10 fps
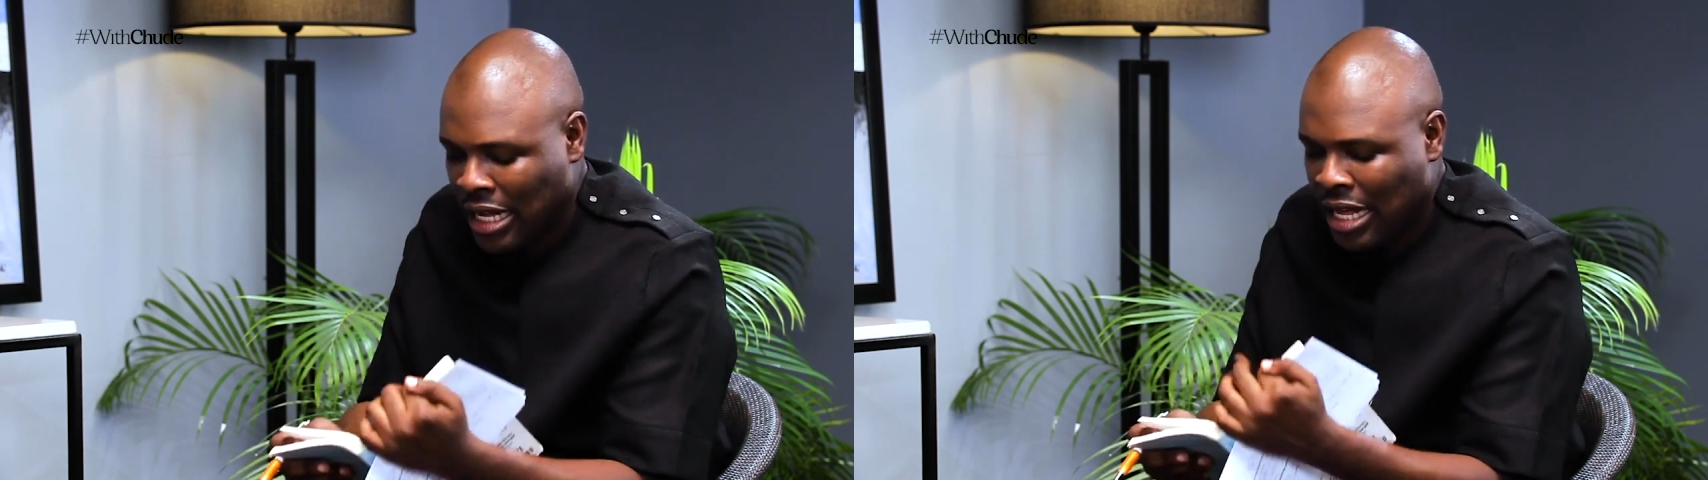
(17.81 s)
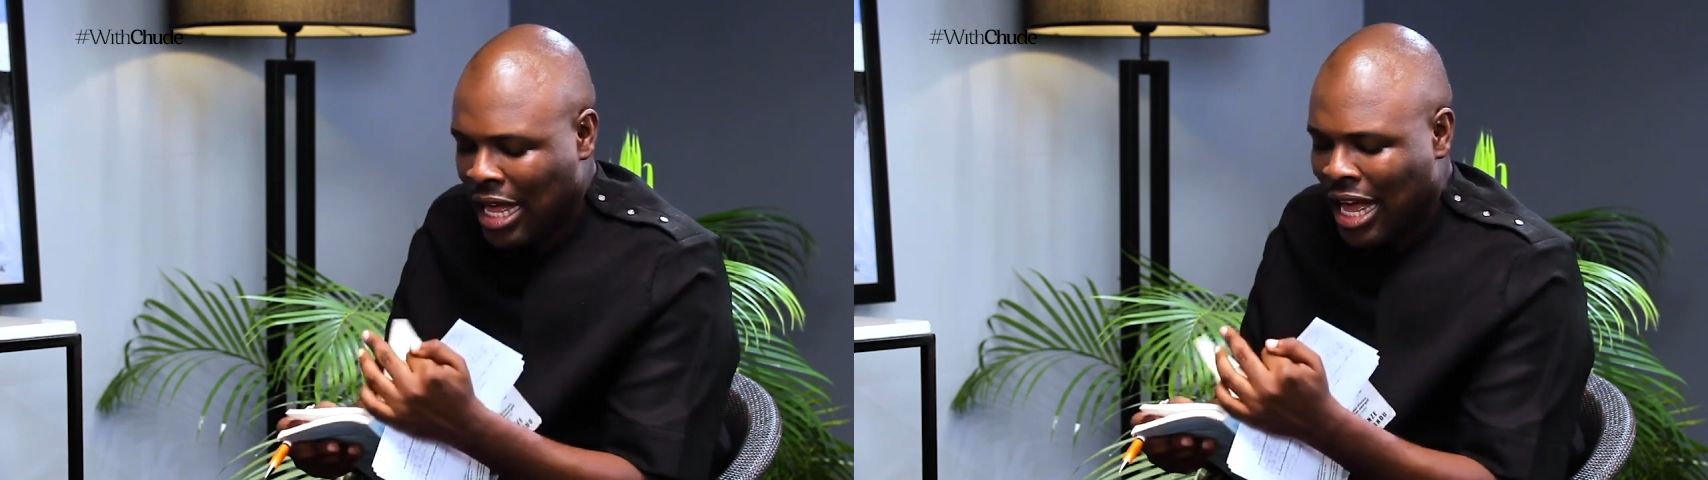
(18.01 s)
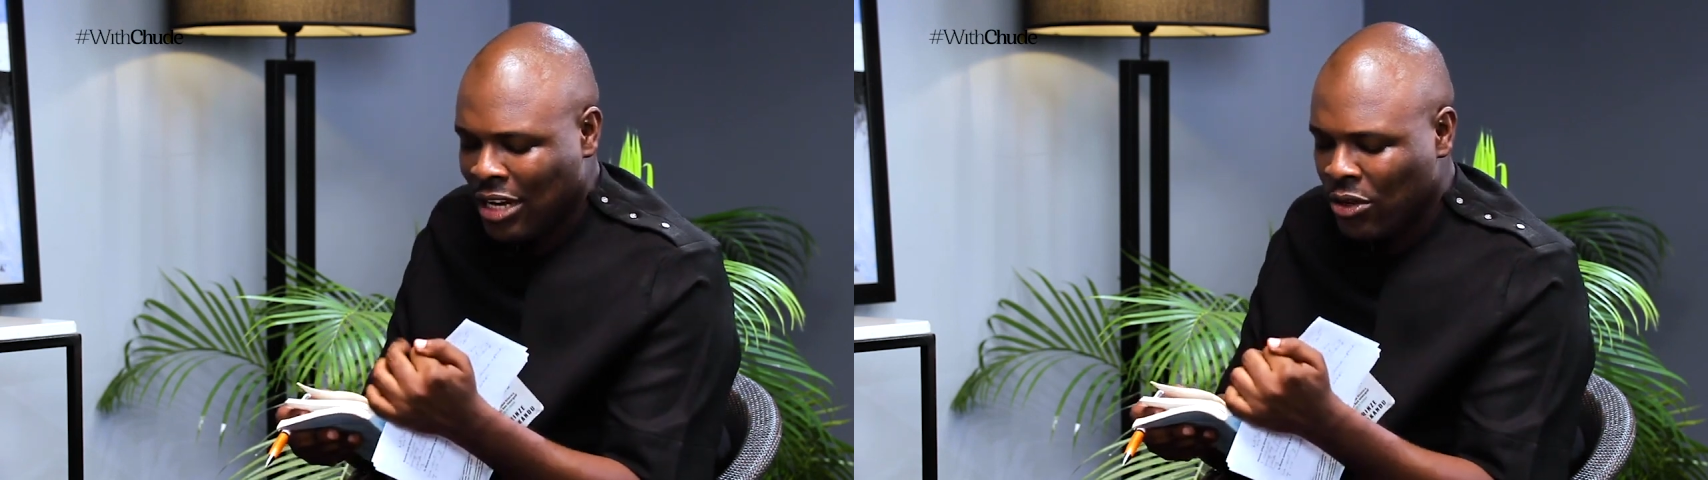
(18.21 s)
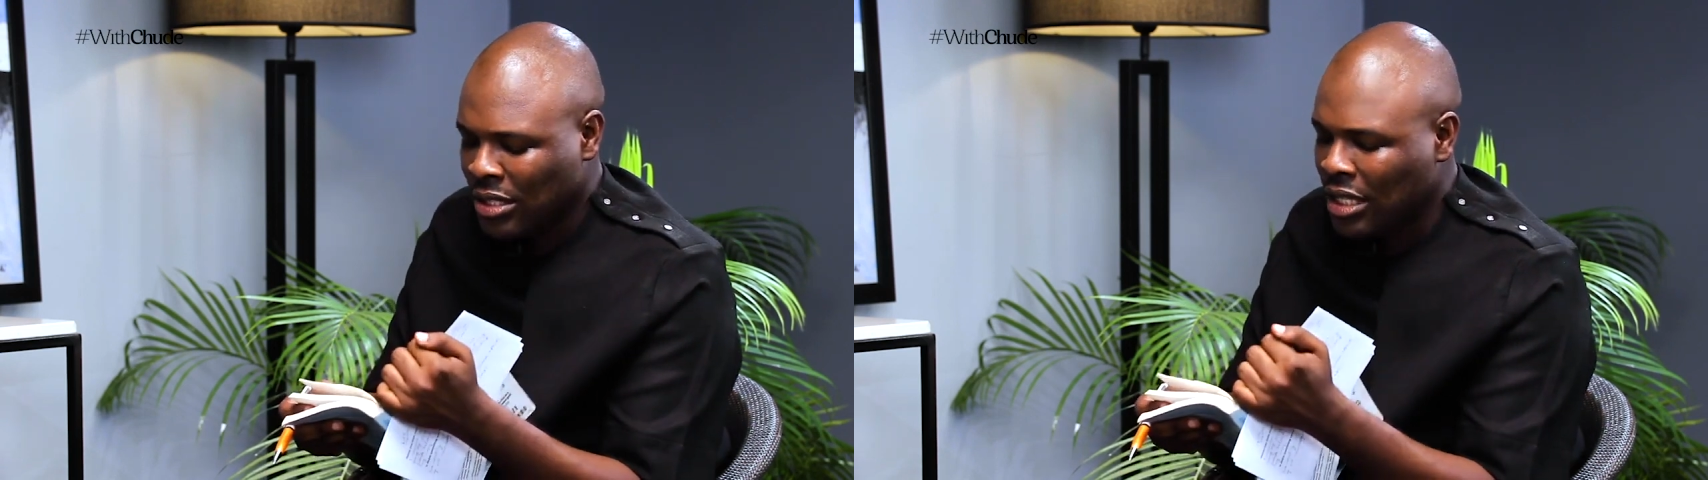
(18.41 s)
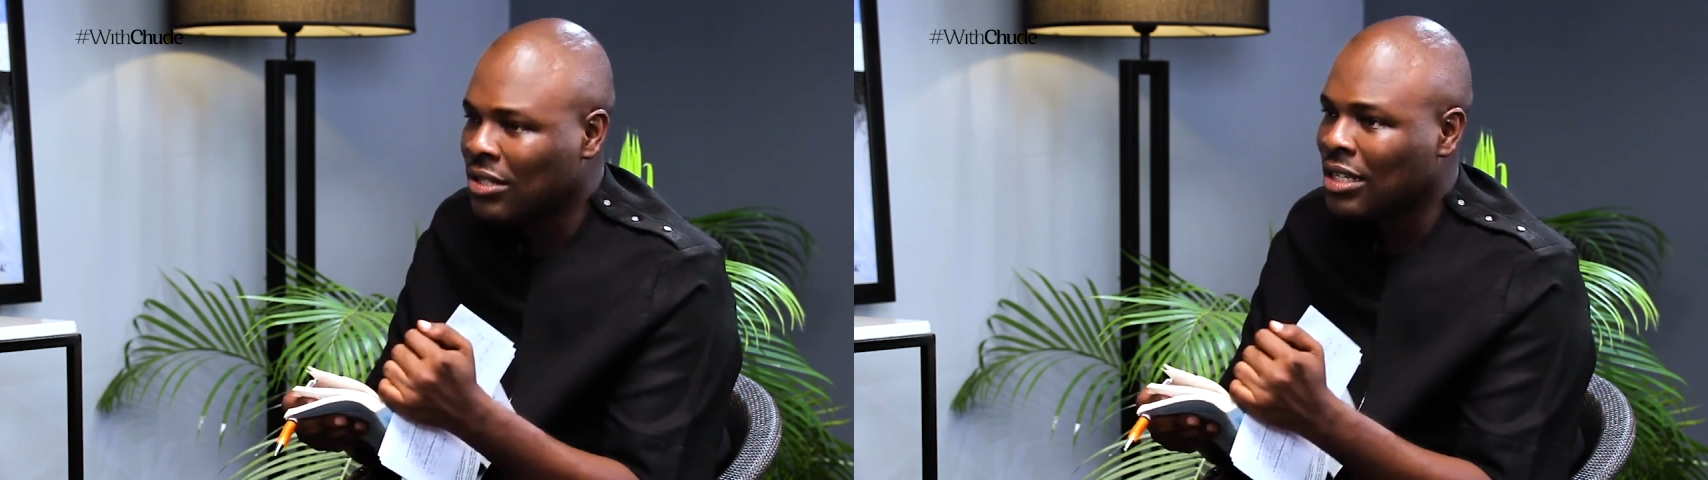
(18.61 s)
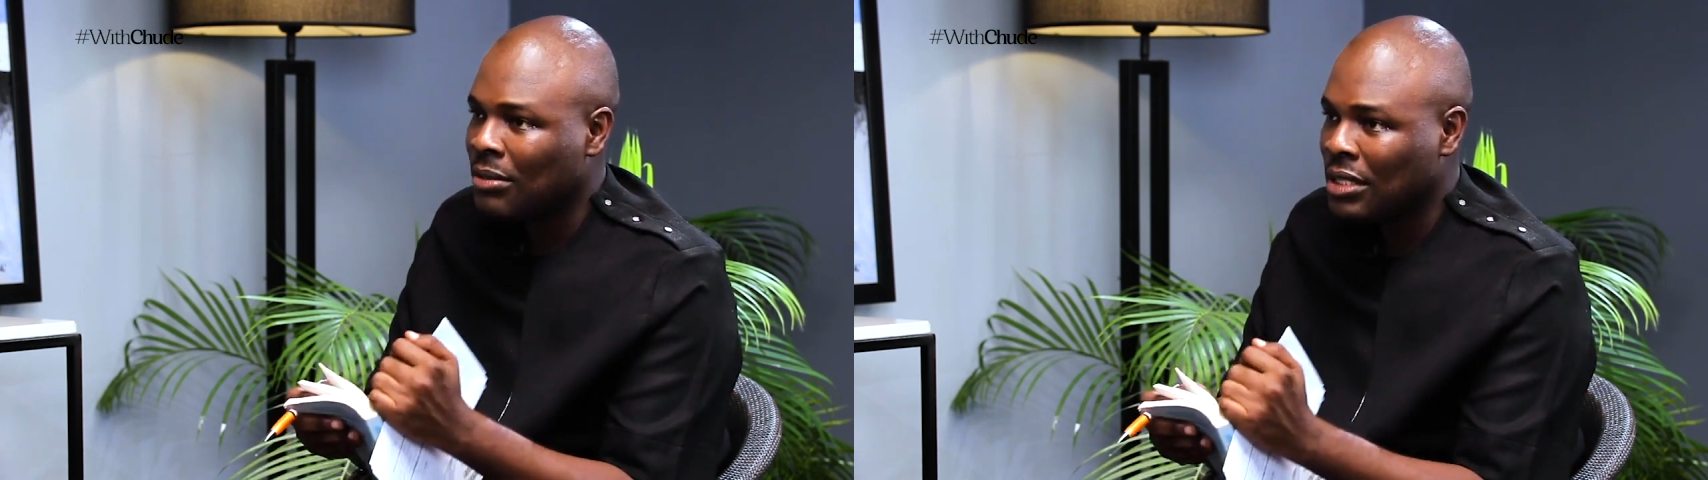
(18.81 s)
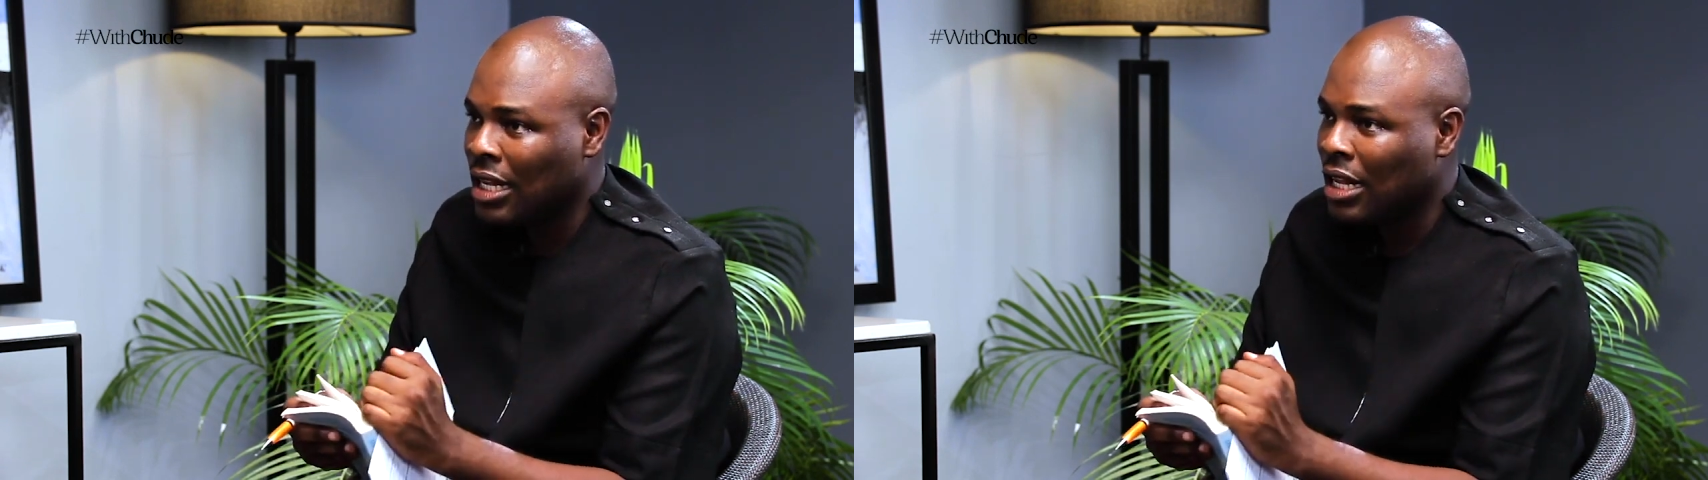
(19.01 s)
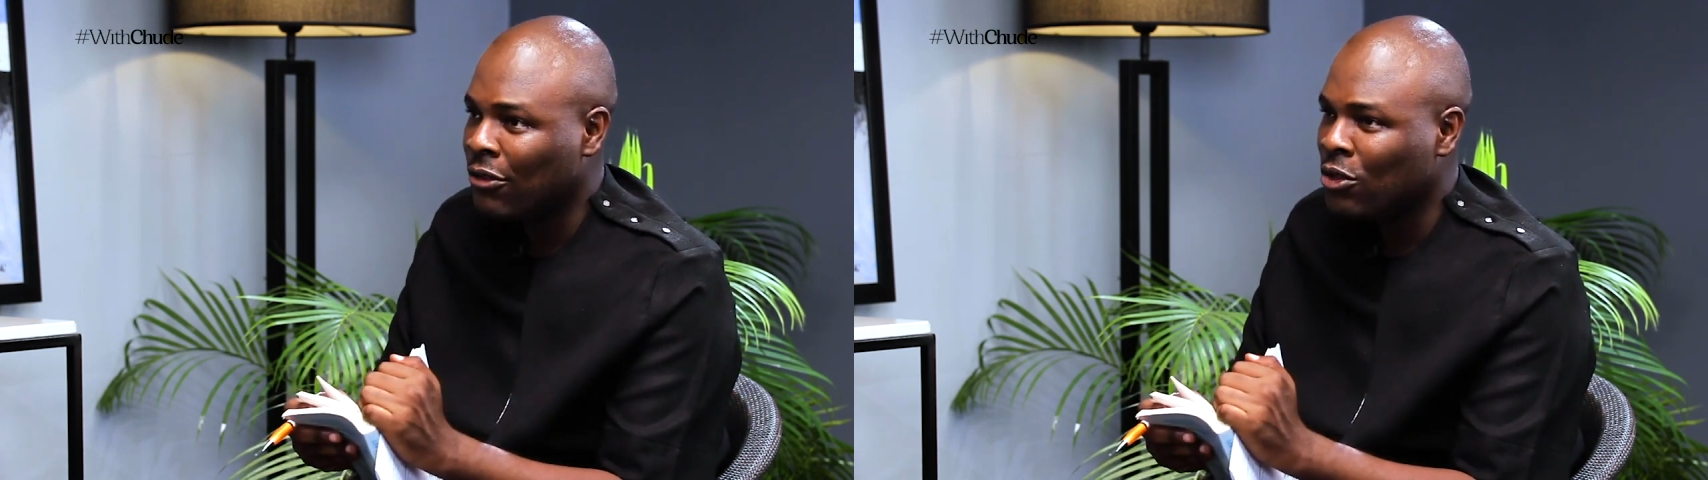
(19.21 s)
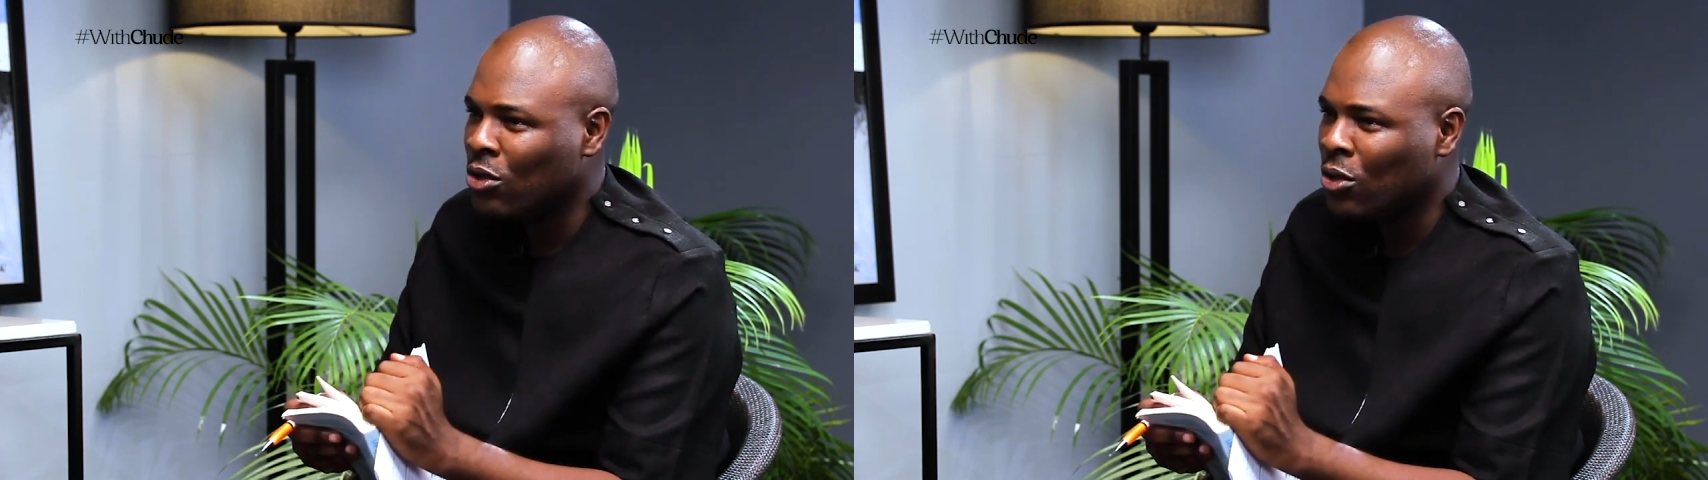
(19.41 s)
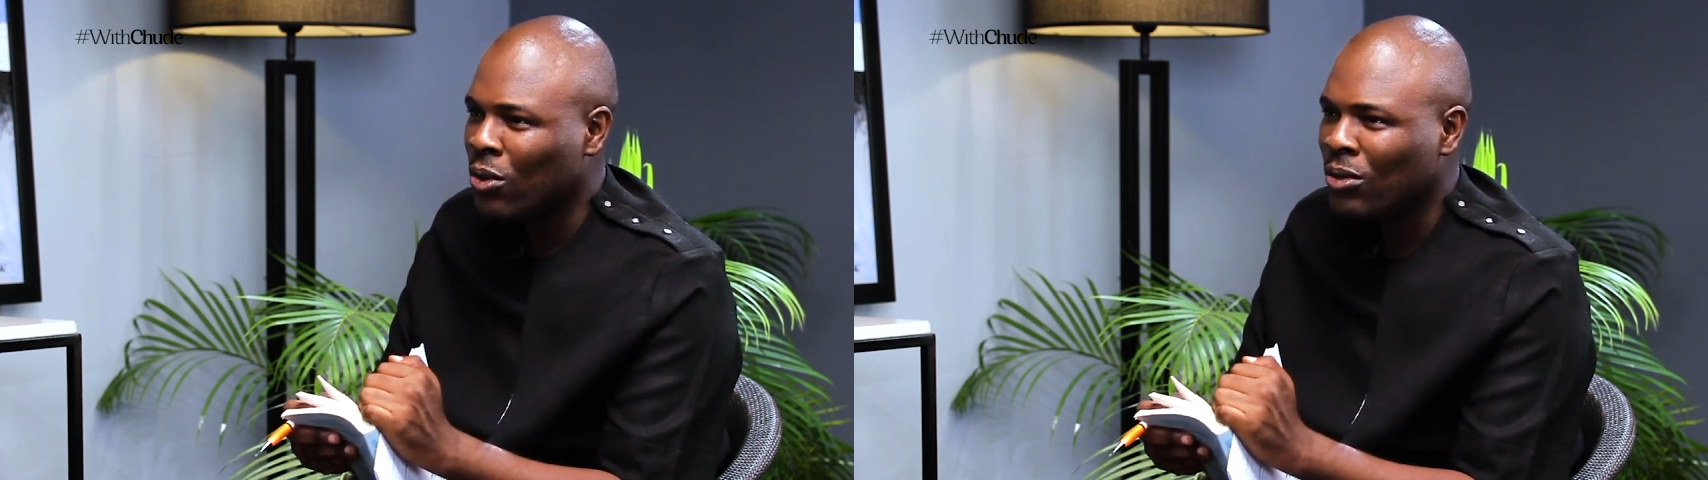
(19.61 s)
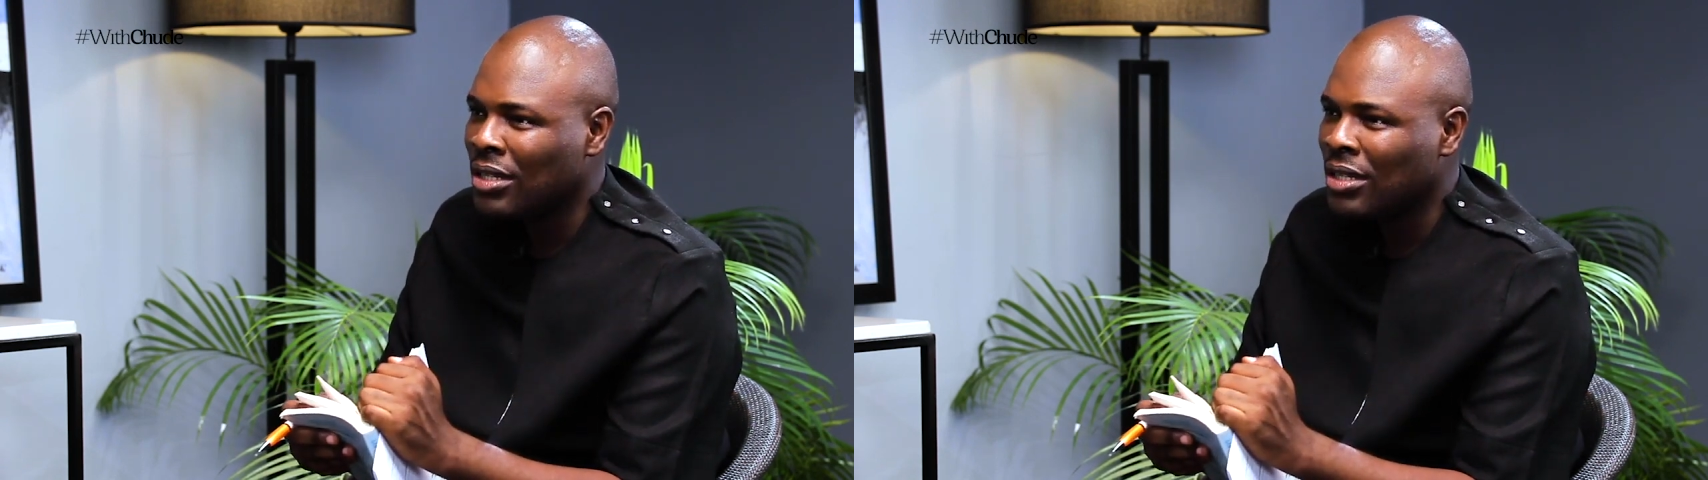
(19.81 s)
and not think to themselves, you know,